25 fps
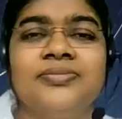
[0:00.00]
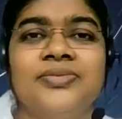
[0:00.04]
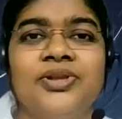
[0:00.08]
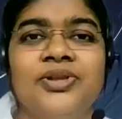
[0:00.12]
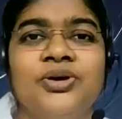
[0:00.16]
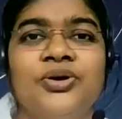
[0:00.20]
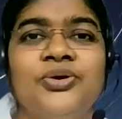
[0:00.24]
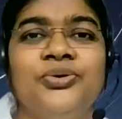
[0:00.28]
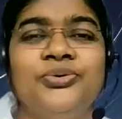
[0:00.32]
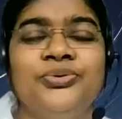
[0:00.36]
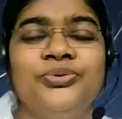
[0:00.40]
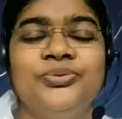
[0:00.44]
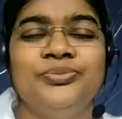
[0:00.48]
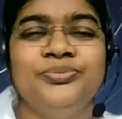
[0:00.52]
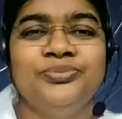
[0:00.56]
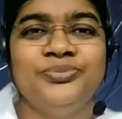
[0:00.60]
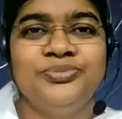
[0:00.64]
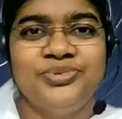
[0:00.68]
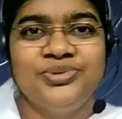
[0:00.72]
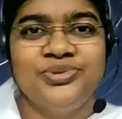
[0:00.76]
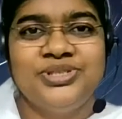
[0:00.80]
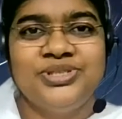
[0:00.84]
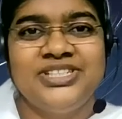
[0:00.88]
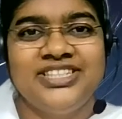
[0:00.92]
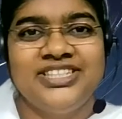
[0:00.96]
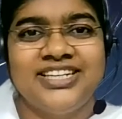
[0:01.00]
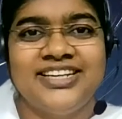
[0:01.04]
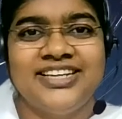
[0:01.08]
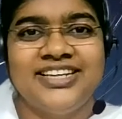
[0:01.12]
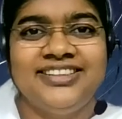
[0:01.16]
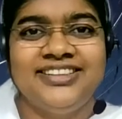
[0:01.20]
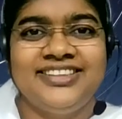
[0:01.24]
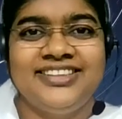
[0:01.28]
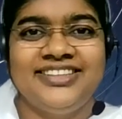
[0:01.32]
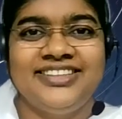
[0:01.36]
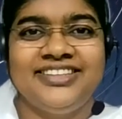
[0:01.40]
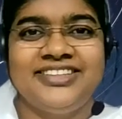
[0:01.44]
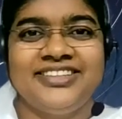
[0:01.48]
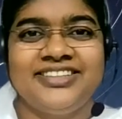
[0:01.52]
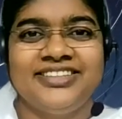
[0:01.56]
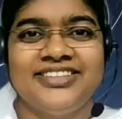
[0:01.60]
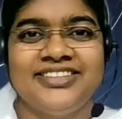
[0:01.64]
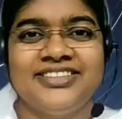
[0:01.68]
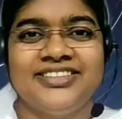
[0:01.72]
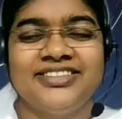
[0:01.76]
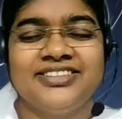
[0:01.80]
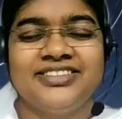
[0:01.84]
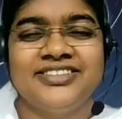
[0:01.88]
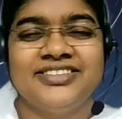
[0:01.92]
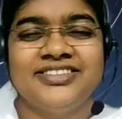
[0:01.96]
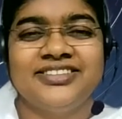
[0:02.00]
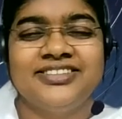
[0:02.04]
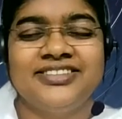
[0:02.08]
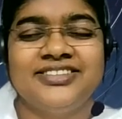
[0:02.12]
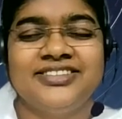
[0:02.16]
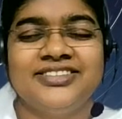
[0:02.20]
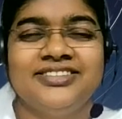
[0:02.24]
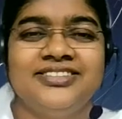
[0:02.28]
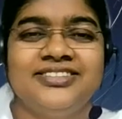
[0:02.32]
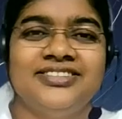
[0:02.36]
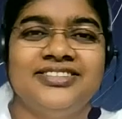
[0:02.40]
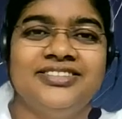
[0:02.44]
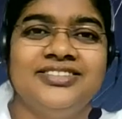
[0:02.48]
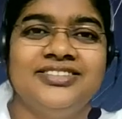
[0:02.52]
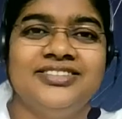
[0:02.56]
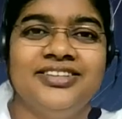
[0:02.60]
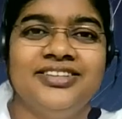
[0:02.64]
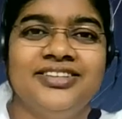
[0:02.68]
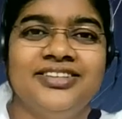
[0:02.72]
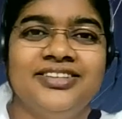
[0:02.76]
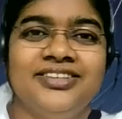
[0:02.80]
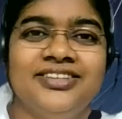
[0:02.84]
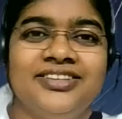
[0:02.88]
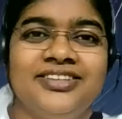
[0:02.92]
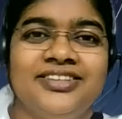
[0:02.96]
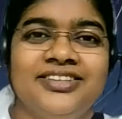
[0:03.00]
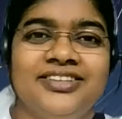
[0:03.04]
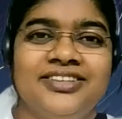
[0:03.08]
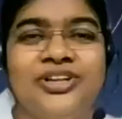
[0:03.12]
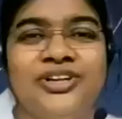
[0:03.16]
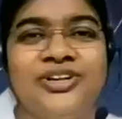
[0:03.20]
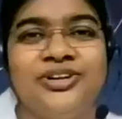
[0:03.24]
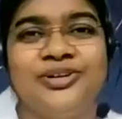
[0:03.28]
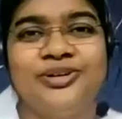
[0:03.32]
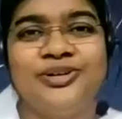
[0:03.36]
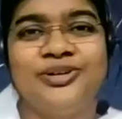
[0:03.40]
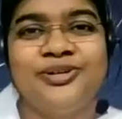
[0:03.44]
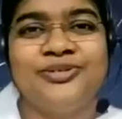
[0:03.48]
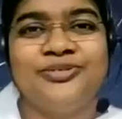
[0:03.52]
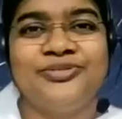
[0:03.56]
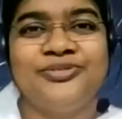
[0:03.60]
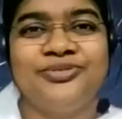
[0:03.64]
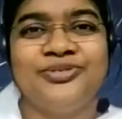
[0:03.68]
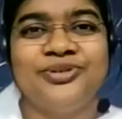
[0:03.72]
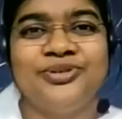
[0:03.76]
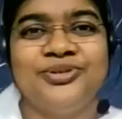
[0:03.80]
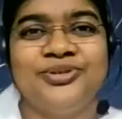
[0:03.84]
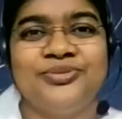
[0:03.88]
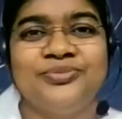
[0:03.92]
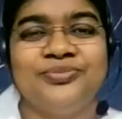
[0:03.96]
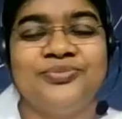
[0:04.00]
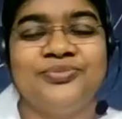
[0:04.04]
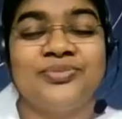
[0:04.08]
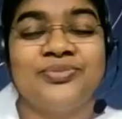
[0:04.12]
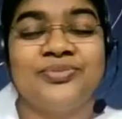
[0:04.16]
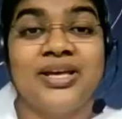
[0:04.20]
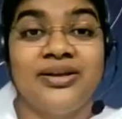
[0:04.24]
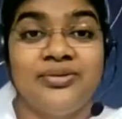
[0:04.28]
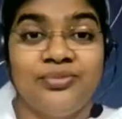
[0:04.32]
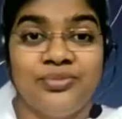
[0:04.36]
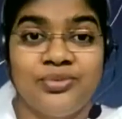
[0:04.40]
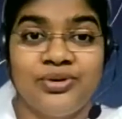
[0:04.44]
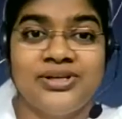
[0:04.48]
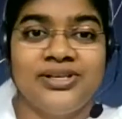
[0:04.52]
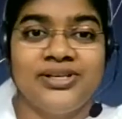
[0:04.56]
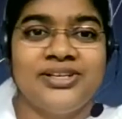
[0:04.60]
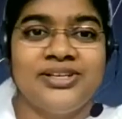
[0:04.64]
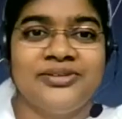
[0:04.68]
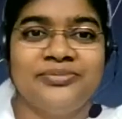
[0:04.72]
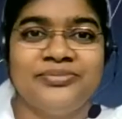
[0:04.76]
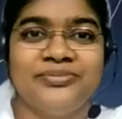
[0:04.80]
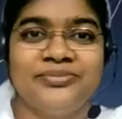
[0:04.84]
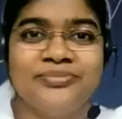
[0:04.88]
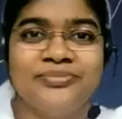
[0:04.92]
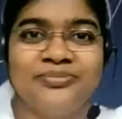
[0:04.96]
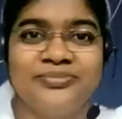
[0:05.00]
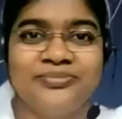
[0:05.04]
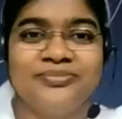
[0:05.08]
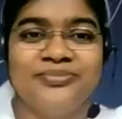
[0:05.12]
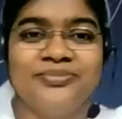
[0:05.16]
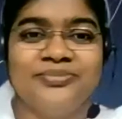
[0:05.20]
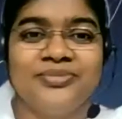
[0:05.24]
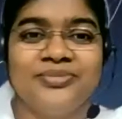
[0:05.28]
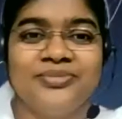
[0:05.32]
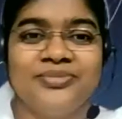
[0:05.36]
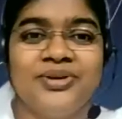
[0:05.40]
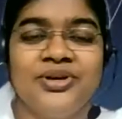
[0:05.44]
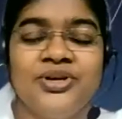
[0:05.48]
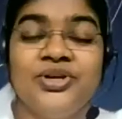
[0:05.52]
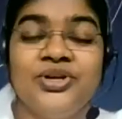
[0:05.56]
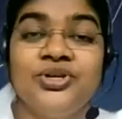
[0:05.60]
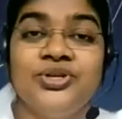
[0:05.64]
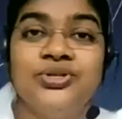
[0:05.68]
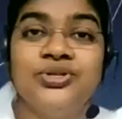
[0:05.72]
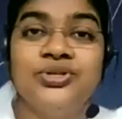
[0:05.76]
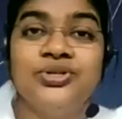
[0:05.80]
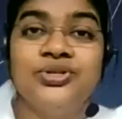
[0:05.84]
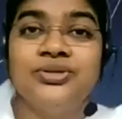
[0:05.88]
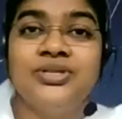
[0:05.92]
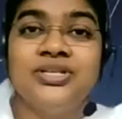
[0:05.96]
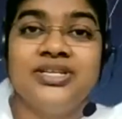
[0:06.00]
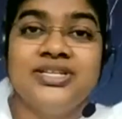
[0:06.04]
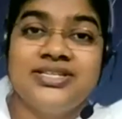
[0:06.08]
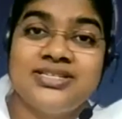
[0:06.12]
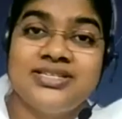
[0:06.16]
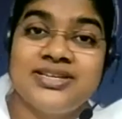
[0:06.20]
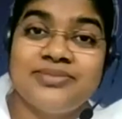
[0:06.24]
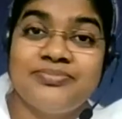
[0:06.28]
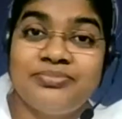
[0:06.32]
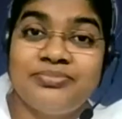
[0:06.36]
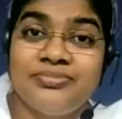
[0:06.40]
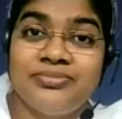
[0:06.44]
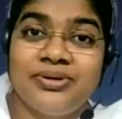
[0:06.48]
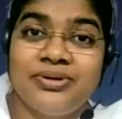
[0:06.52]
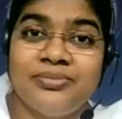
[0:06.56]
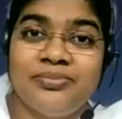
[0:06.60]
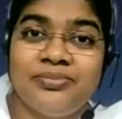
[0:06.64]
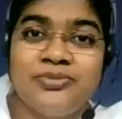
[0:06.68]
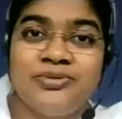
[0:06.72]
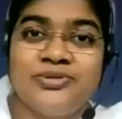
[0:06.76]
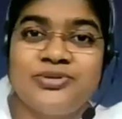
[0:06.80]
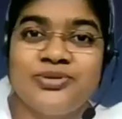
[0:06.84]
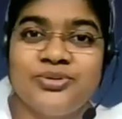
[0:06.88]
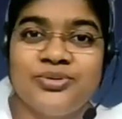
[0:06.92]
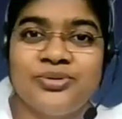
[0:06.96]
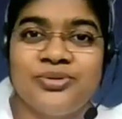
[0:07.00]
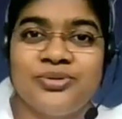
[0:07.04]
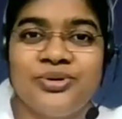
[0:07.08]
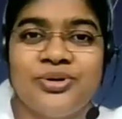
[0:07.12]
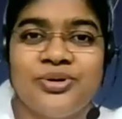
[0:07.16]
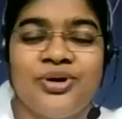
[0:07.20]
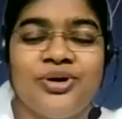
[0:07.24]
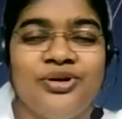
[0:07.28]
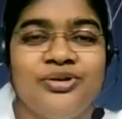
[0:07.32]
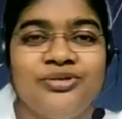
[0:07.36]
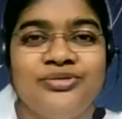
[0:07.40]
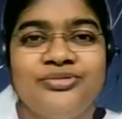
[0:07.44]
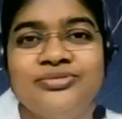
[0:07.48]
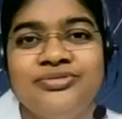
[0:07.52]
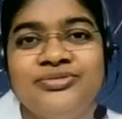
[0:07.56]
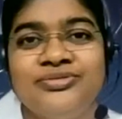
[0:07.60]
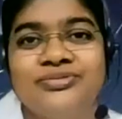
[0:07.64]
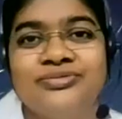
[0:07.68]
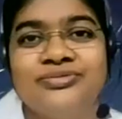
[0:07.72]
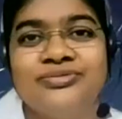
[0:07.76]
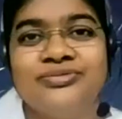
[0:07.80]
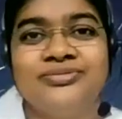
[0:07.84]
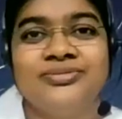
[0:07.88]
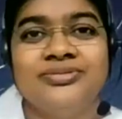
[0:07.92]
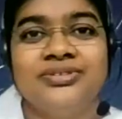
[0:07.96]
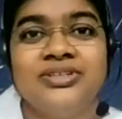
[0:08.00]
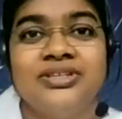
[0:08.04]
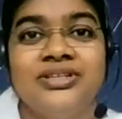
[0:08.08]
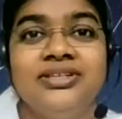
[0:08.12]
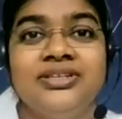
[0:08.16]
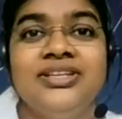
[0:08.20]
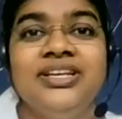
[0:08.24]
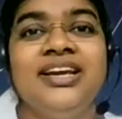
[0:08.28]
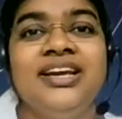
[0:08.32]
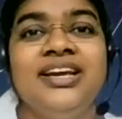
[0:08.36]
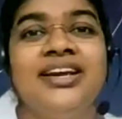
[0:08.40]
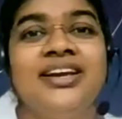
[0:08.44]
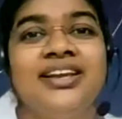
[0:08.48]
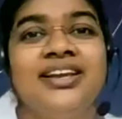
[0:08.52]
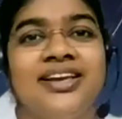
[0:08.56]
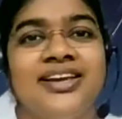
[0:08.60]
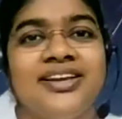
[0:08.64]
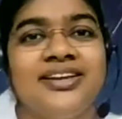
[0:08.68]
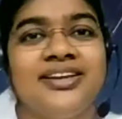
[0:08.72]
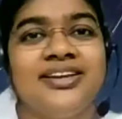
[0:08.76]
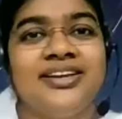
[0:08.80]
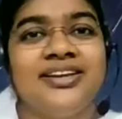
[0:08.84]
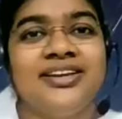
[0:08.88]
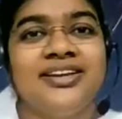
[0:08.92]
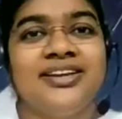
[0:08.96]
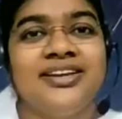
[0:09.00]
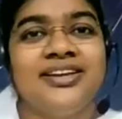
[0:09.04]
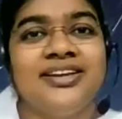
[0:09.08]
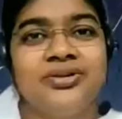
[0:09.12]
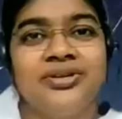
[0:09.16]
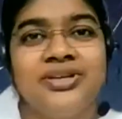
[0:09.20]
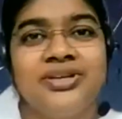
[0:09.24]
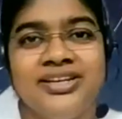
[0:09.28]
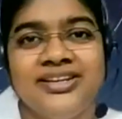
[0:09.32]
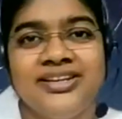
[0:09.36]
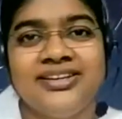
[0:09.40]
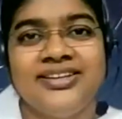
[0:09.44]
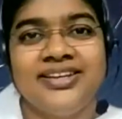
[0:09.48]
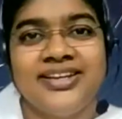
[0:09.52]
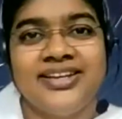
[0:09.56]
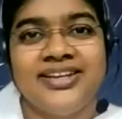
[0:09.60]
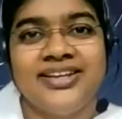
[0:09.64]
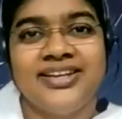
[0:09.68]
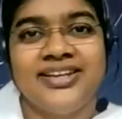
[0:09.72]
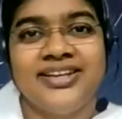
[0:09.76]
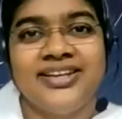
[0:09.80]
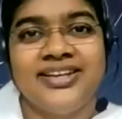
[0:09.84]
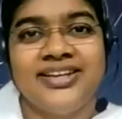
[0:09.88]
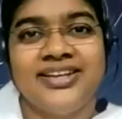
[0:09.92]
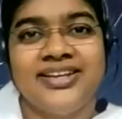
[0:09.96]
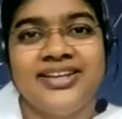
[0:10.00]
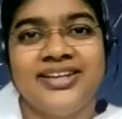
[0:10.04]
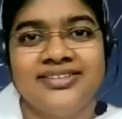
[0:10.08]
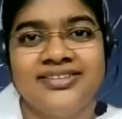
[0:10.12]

Om Shanti. Good morning, all of you, and welcome to this episode of Reconnect to Your Inner Net.